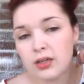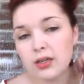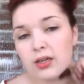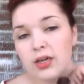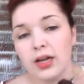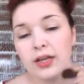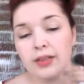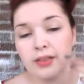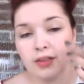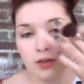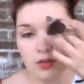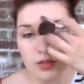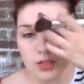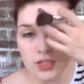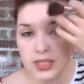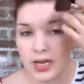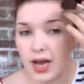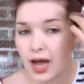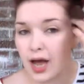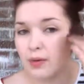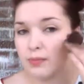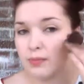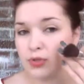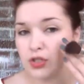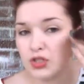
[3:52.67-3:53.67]
And those
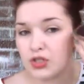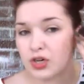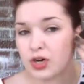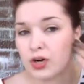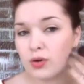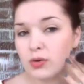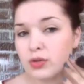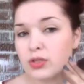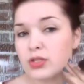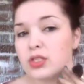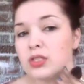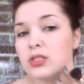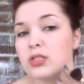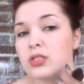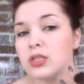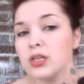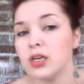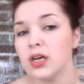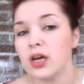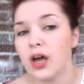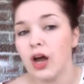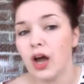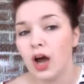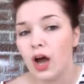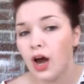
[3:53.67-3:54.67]
top strokes
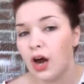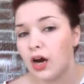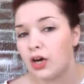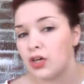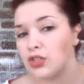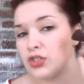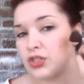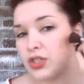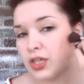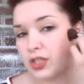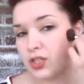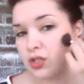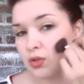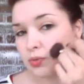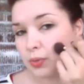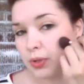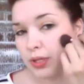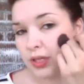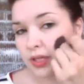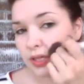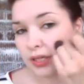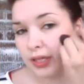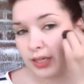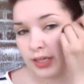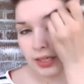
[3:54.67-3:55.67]
are just
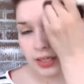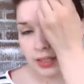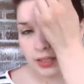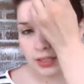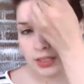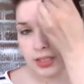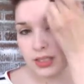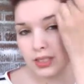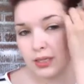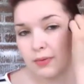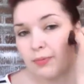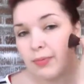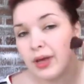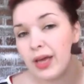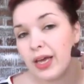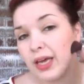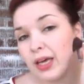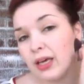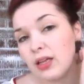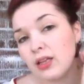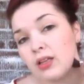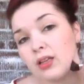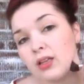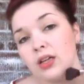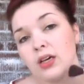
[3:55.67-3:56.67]
really to make
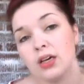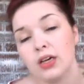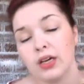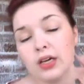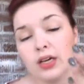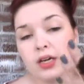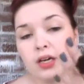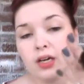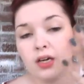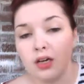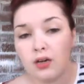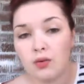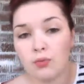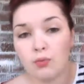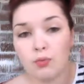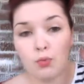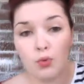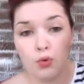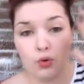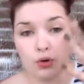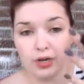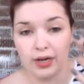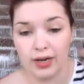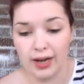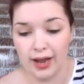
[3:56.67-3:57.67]
it look
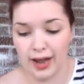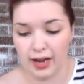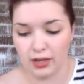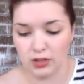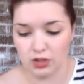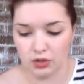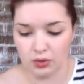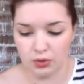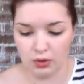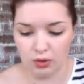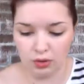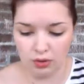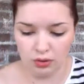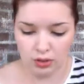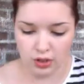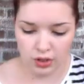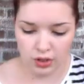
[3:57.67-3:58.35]
more natural.